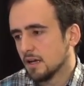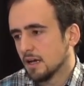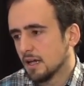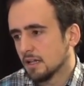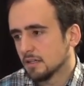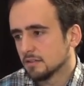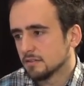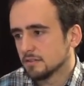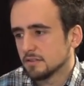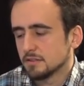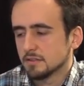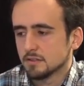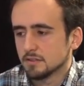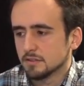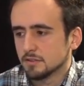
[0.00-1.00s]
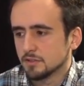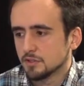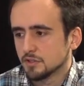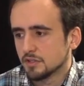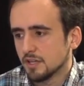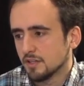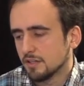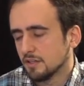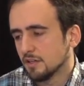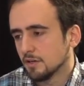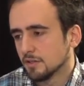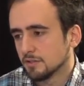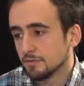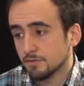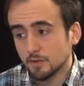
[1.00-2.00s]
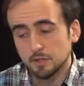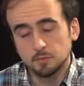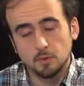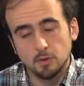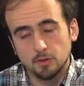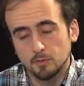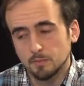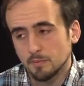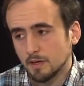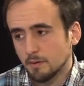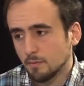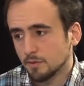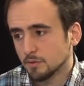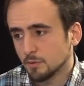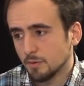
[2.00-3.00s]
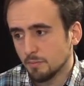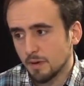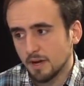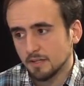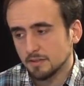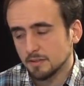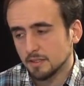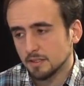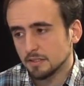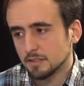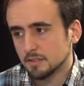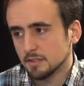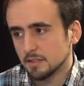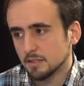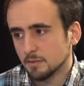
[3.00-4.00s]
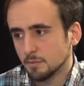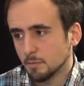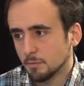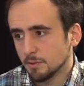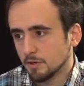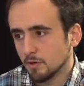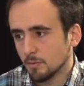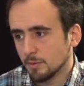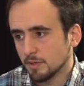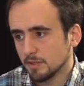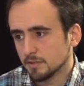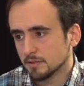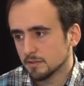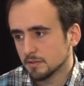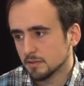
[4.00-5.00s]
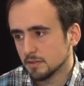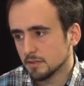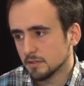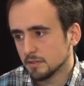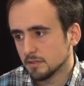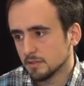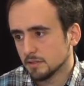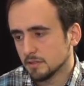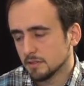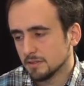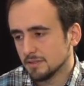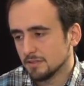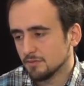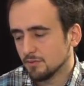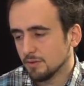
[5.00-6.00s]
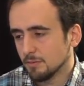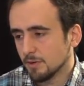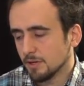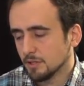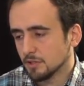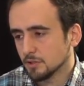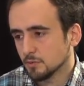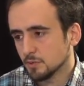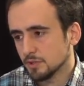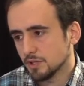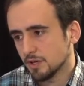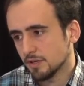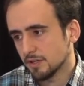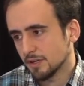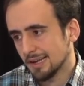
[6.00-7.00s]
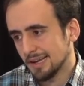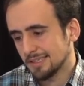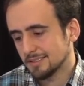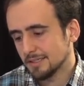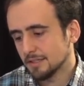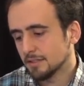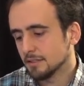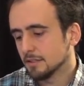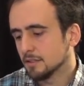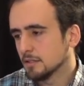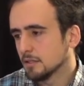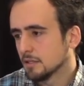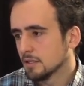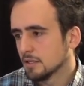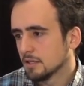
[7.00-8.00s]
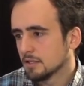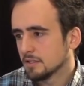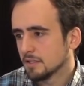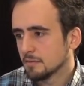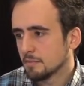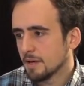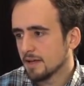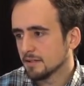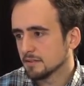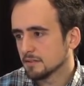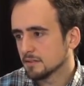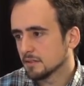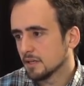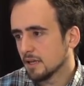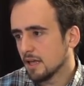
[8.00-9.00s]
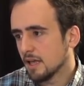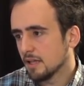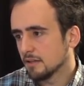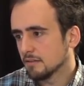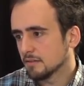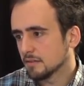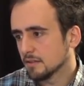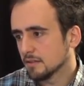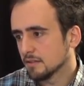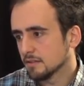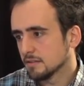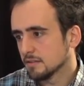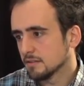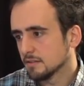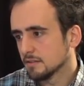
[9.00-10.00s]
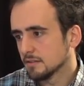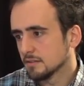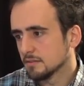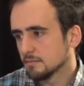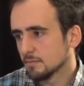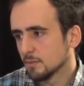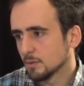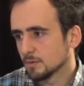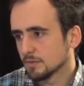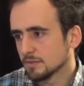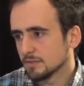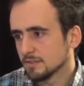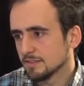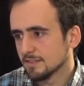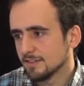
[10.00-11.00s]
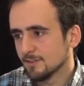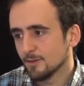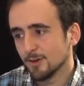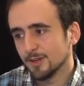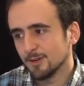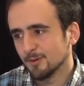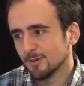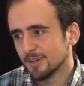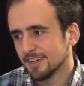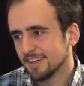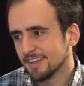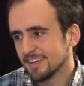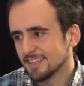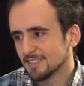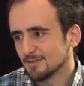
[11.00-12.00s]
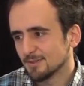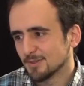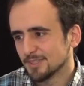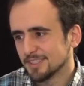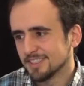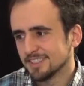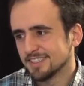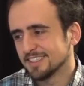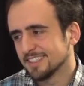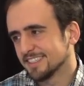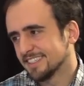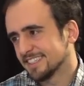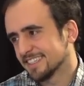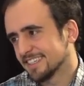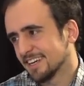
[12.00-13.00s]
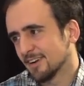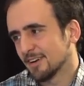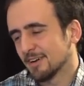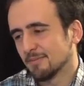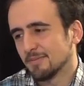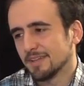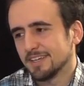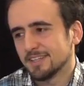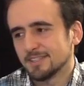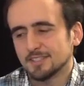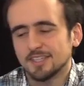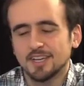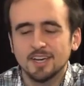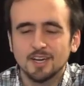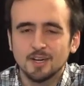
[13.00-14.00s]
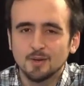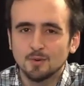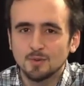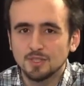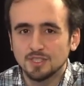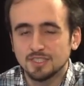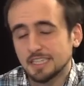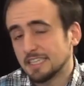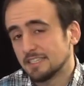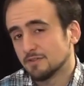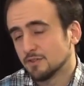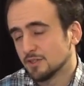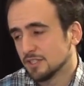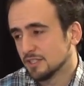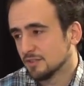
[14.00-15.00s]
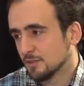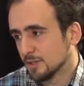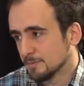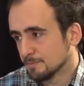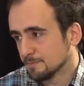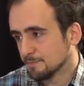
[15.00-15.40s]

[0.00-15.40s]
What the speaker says: I'll just say that here in the first volume I want to remind that we will be covering these three variations, which are the classical, the advanced, and the most annoying one, I guess, for the Caro Kann players, which is knight f3 d3.